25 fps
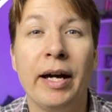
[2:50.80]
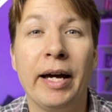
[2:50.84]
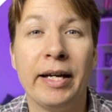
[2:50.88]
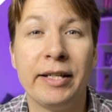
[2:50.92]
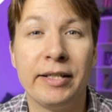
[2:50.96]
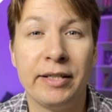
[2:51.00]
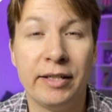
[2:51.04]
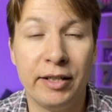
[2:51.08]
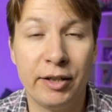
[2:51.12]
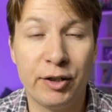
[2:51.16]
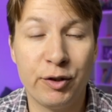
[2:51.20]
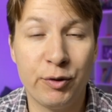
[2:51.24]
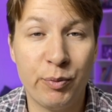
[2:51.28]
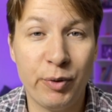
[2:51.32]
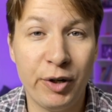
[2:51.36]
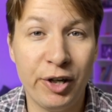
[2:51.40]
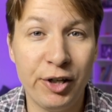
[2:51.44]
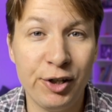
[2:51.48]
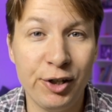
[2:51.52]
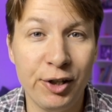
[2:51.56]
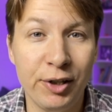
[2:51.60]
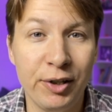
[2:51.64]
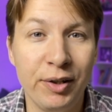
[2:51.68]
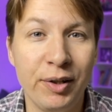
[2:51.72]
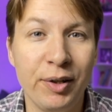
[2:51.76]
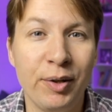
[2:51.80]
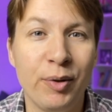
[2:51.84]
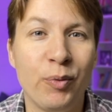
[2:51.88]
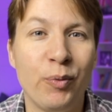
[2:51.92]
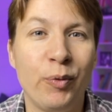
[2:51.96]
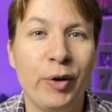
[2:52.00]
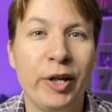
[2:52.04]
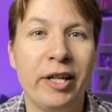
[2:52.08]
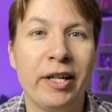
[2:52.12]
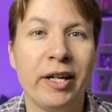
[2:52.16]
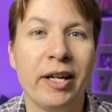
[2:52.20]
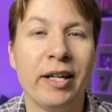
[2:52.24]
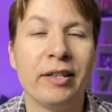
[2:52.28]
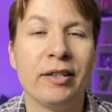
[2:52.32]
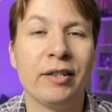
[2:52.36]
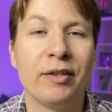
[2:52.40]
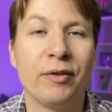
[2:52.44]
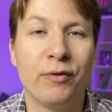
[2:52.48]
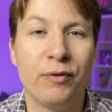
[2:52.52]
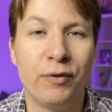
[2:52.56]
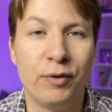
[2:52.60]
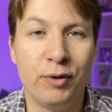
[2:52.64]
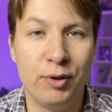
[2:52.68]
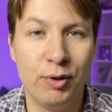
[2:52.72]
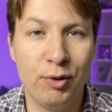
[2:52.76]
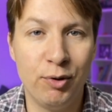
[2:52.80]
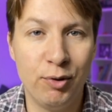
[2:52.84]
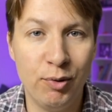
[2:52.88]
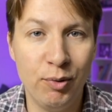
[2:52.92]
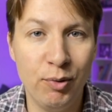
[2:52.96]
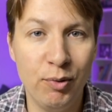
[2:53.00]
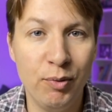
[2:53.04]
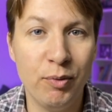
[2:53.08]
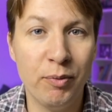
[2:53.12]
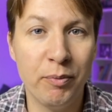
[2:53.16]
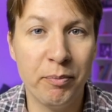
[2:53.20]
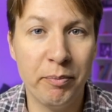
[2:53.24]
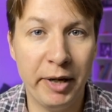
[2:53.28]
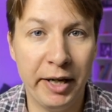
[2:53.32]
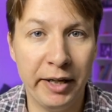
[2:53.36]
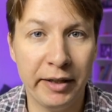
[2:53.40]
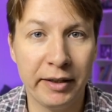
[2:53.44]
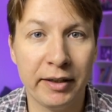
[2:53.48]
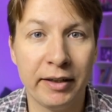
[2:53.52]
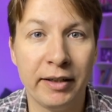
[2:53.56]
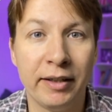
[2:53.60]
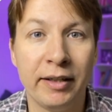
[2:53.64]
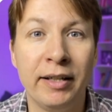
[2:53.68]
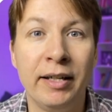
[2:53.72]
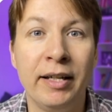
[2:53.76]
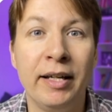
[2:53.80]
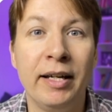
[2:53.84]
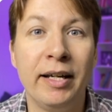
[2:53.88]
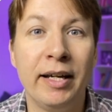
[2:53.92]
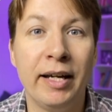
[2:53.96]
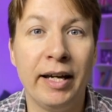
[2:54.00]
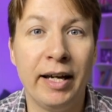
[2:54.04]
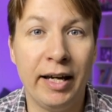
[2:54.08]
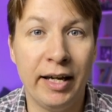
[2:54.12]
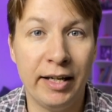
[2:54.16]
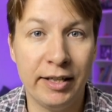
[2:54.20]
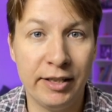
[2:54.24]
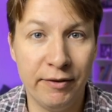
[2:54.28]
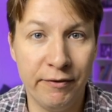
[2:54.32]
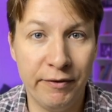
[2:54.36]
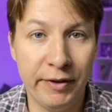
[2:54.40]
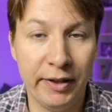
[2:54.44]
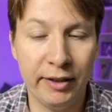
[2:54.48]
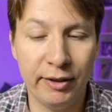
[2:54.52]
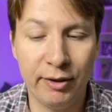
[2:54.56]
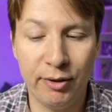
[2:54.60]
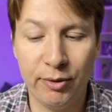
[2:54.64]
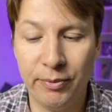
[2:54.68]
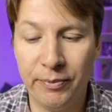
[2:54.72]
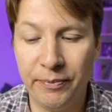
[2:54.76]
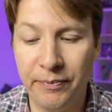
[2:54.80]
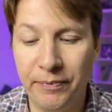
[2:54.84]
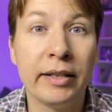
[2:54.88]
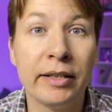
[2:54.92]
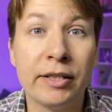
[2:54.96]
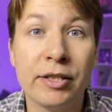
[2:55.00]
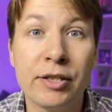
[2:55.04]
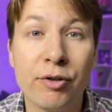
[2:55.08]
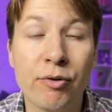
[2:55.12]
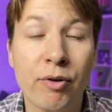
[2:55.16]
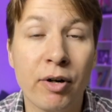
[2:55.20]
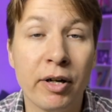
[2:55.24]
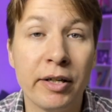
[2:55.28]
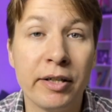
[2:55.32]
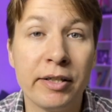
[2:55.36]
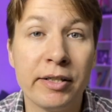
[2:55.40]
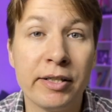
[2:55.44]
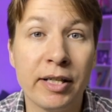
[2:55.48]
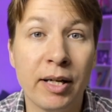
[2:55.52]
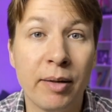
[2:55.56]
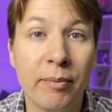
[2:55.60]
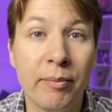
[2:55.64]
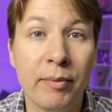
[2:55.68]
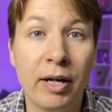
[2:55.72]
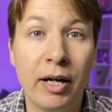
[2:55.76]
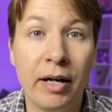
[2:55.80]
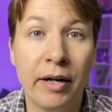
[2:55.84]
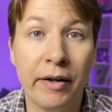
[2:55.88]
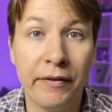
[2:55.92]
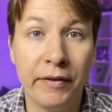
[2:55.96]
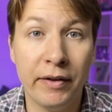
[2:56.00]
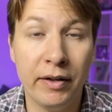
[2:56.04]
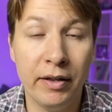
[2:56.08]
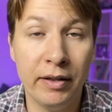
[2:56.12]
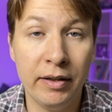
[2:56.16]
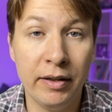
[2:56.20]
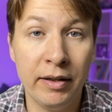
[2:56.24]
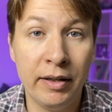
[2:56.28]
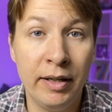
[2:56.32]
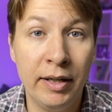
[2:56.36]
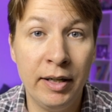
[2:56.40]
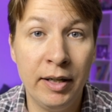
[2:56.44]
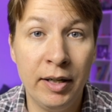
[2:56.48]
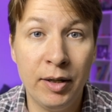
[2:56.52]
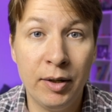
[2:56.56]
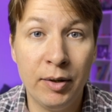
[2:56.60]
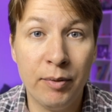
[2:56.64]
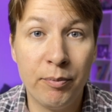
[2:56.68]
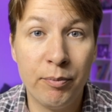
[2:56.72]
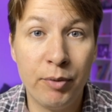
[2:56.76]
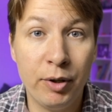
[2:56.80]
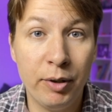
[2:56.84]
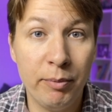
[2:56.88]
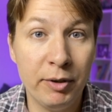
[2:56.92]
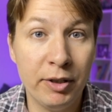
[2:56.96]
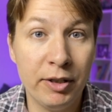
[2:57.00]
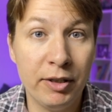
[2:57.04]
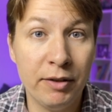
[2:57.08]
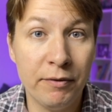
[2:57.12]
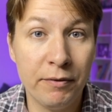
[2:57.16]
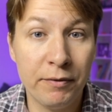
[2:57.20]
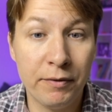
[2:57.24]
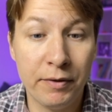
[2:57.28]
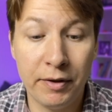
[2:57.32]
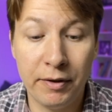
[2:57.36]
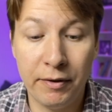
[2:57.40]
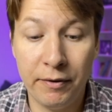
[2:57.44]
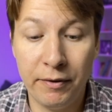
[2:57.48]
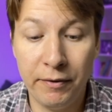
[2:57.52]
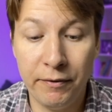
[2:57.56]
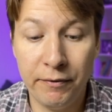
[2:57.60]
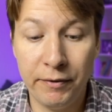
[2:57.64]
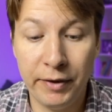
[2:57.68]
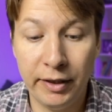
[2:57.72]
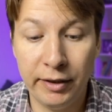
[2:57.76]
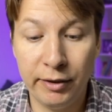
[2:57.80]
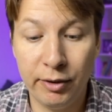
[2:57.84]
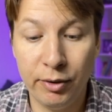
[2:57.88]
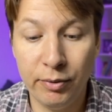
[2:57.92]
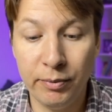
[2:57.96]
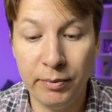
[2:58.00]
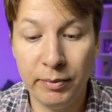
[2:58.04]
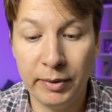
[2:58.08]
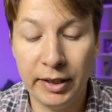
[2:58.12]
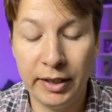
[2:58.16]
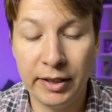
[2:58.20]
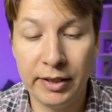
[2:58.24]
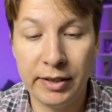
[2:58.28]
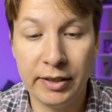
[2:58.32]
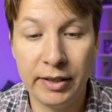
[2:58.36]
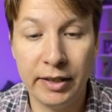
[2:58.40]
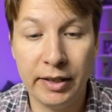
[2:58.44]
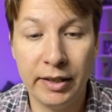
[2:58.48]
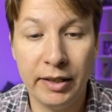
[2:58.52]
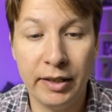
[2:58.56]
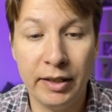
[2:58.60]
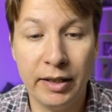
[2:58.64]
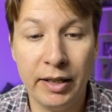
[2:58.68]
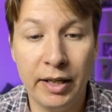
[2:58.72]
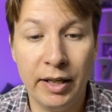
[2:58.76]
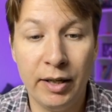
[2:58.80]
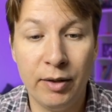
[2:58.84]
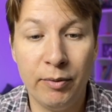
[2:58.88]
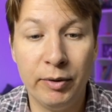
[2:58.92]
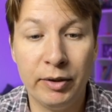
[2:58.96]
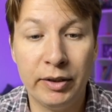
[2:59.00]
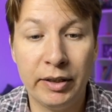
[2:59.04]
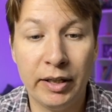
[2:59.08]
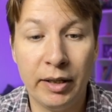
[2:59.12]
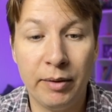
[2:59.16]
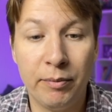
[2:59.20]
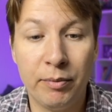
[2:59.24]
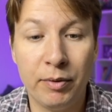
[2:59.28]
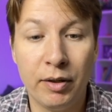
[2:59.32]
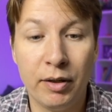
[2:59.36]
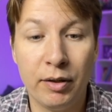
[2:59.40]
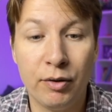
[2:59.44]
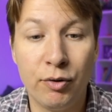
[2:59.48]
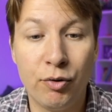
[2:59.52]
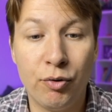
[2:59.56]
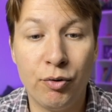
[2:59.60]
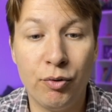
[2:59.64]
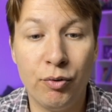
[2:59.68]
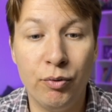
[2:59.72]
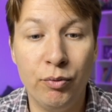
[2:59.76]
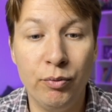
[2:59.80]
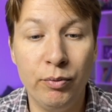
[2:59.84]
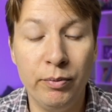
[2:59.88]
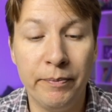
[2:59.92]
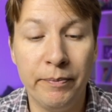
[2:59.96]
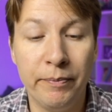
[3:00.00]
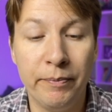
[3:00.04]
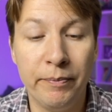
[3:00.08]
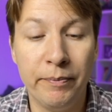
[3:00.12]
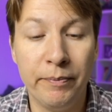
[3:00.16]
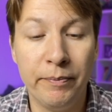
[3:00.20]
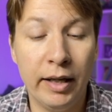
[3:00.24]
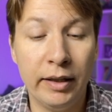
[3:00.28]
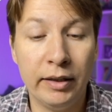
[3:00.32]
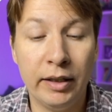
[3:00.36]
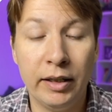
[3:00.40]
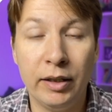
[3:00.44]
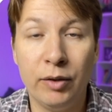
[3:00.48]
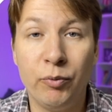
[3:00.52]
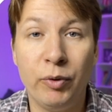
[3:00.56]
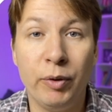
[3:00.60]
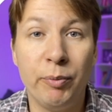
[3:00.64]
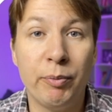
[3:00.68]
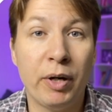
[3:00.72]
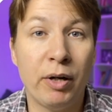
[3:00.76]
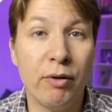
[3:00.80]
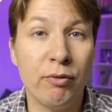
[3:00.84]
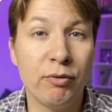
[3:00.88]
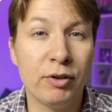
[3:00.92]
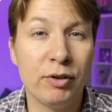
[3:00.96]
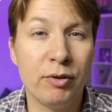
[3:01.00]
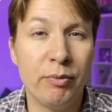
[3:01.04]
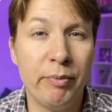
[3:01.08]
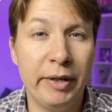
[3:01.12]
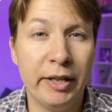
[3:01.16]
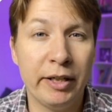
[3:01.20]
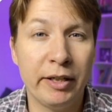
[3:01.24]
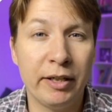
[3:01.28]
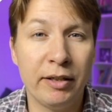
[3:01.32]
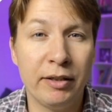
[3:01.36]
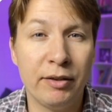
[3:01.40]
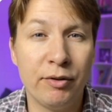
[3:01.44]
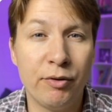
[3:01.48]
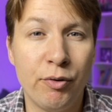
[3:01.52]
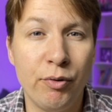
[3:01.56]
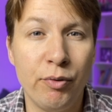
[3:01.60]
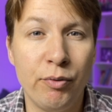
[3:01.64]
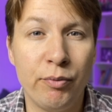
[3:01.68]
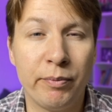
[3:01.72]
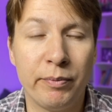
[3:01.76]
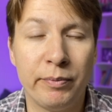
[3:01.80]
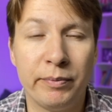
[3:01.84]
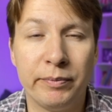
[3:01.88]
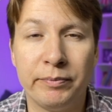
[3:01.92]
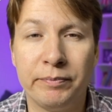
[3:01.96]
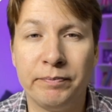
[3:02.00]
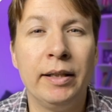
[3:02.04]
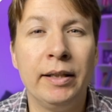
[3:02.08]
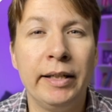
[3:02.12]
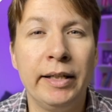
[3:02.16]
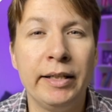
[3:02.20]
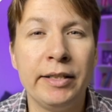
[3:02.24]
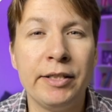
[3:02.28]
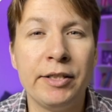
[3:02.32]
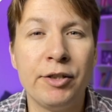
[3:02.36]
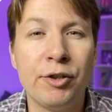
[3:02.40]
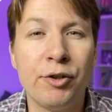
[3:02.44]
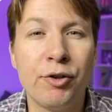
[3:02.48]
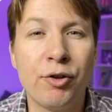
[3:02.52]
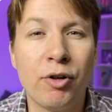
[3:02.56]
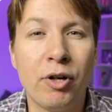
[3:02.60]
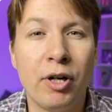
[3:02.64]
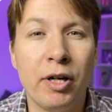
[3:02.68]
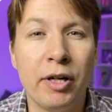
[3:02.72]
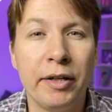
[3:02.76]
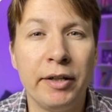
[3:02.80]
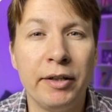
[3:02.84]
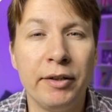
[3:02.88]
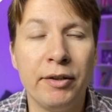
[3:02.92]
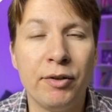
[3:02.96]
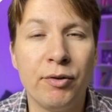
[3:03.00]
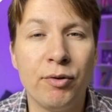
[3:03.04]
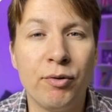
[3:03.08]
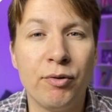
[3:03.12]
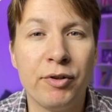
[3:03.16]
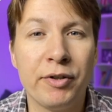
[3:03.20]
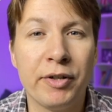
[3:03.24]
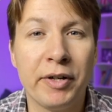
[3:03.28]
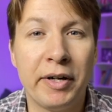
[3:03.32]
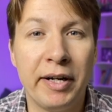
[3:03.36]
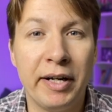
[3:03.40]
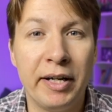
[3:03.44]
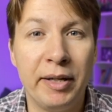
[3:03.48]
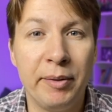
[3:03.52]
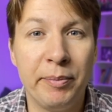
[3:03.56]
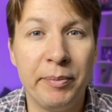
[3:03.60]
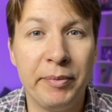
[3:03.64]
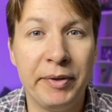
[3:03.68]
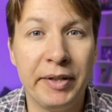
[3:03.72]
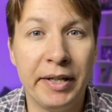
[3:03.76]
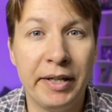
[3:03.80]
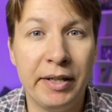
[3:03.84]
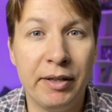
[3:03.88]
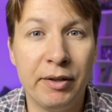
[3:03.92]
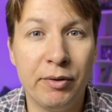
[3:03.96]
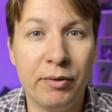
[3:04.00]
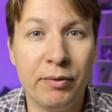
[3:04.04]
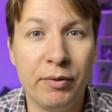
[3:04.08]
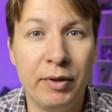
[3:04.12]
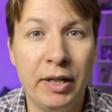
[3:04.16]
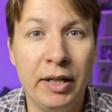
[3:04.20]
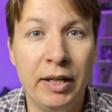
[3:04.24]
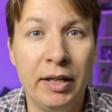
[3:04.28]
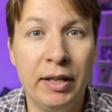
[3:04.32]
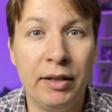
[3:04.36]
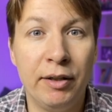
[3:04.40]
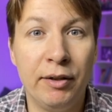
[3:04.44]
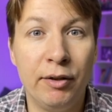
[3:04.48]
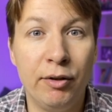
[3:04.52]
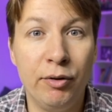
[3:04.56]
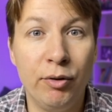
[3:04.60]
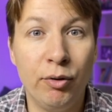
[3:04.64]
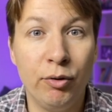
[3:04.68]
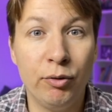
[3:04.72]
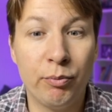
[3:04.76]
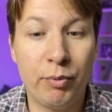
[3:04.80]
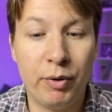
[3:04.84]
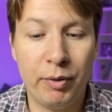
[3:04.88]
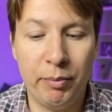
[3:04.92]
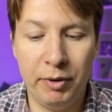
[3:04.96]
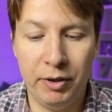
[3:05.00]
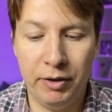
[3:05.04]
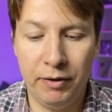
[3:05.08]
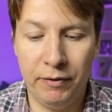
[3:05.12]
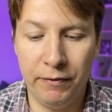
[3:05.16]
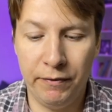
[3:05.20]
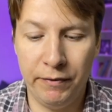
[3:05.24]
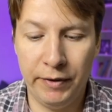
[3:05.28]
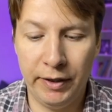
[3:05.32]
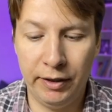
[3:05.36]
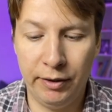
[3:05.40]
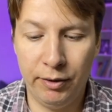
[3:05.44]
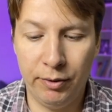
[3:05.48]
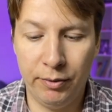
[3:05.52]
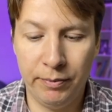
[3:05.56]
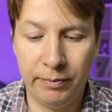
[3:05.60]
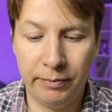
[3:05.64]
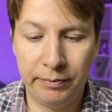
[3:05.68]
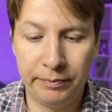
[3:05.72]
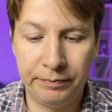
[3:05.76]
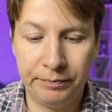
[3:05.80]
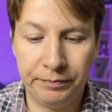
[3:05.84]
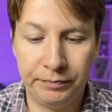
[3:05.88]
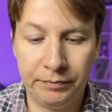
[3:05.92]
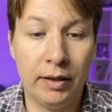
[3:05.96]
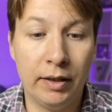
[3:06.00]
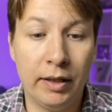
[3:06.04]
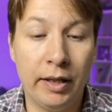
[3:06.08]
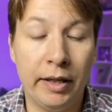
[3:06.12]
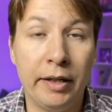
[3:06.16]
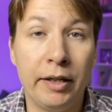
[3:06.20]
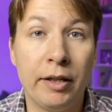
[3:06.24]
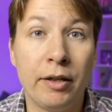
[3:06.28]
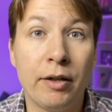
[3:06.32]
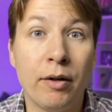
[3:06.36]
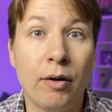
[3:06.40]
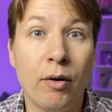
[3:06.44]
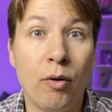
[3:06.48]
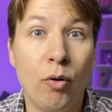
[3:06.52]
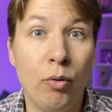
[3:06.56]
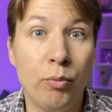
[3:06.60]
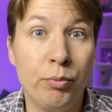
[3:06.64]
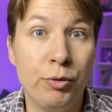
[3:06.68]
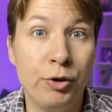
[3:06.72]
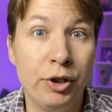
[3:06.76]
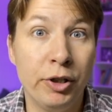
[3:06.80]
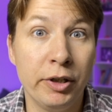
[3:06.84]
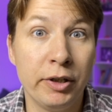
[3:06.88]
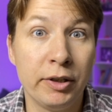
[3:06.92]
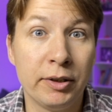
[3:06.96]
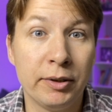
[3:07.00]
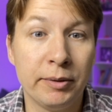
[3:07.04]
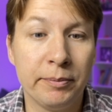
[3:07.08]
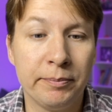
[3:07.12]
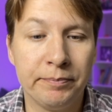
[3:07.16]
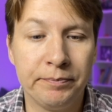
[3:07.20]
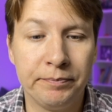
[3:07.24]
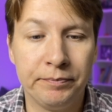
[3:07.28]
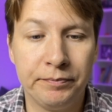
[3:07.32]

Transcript: as an expression, we got 42 back as a value. And let's try some other primitive value. Let's say we type true, and then we bounced back true. Let's try to type now non-primitive value, like object,